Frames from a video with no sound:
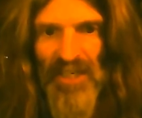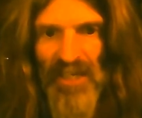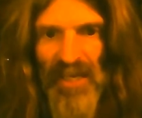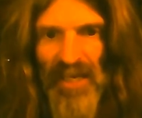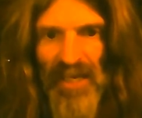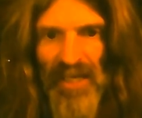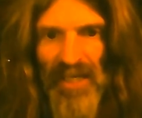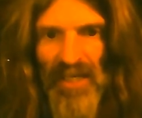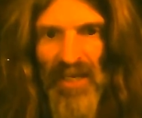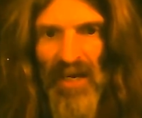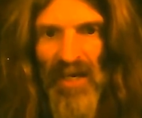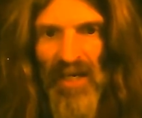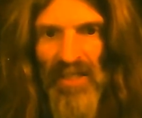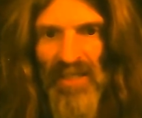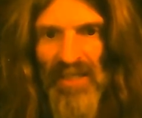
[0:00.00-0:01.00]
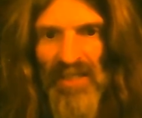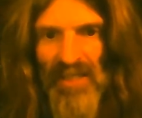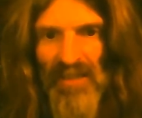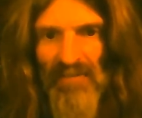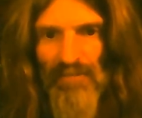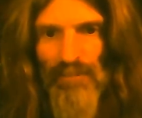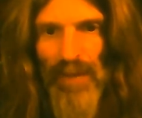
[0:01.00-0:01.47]
and cognitive
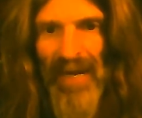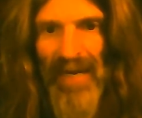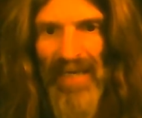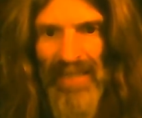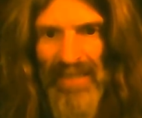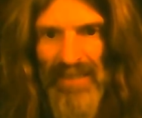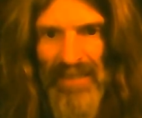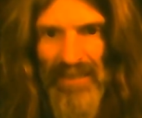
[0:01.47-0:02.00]
biases.